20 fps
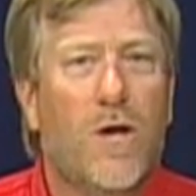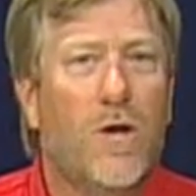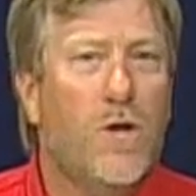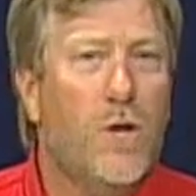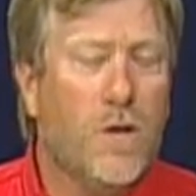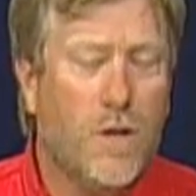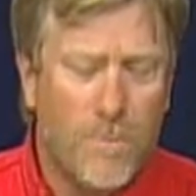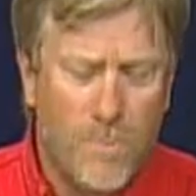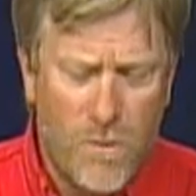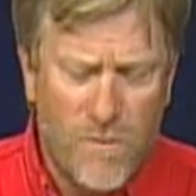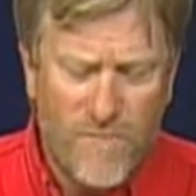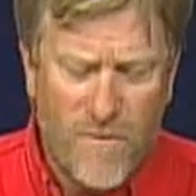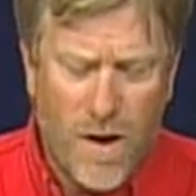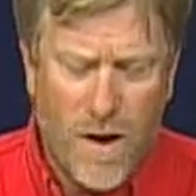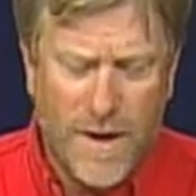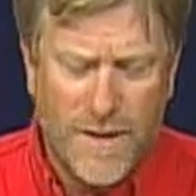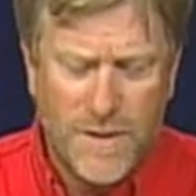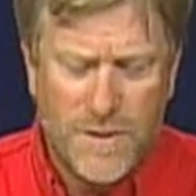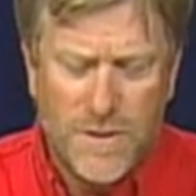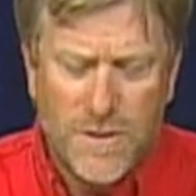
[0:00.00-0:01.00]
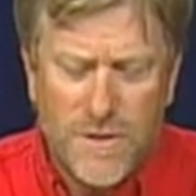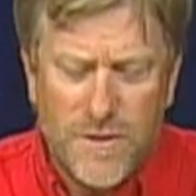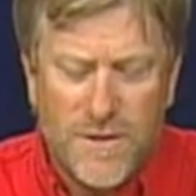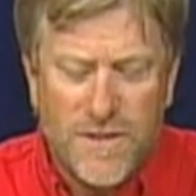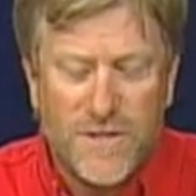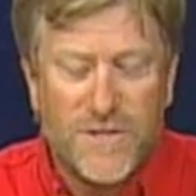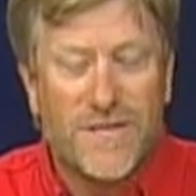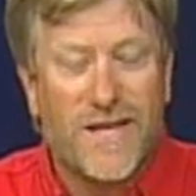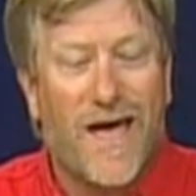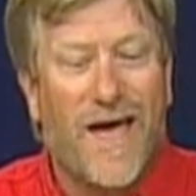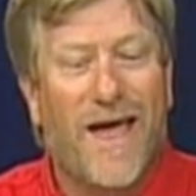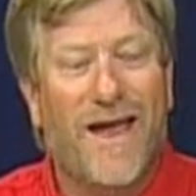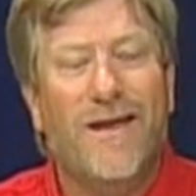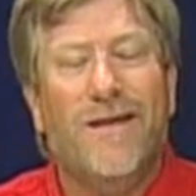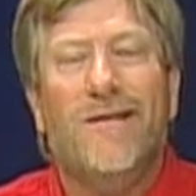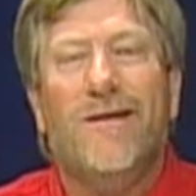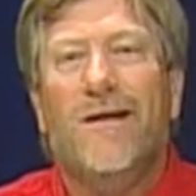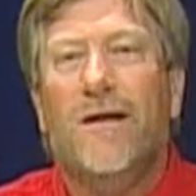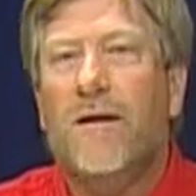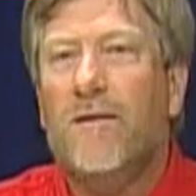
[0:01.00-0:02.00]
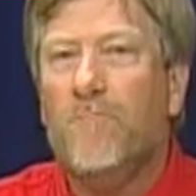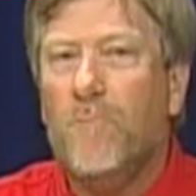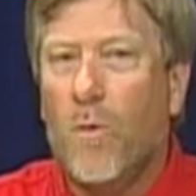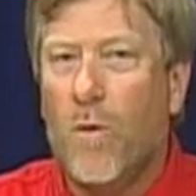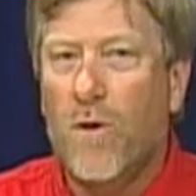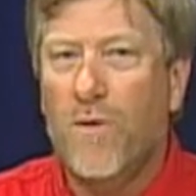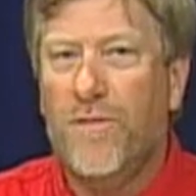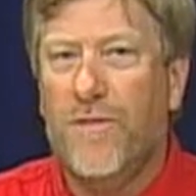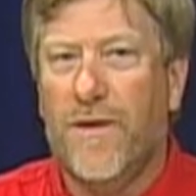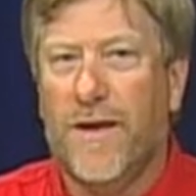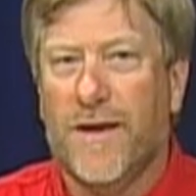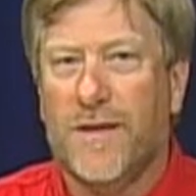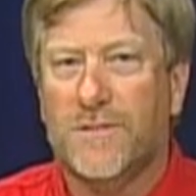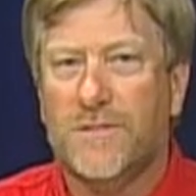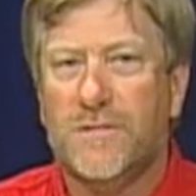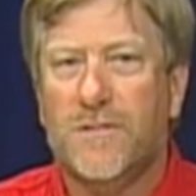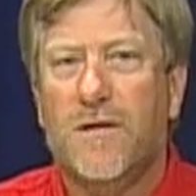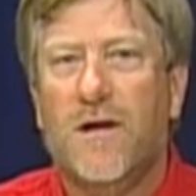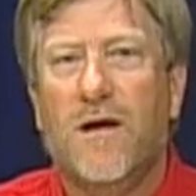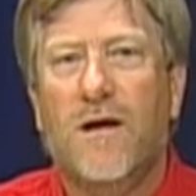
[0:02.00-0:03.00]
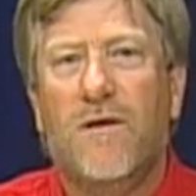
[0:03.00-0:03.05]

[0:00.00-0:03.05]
you can move on to decide more things.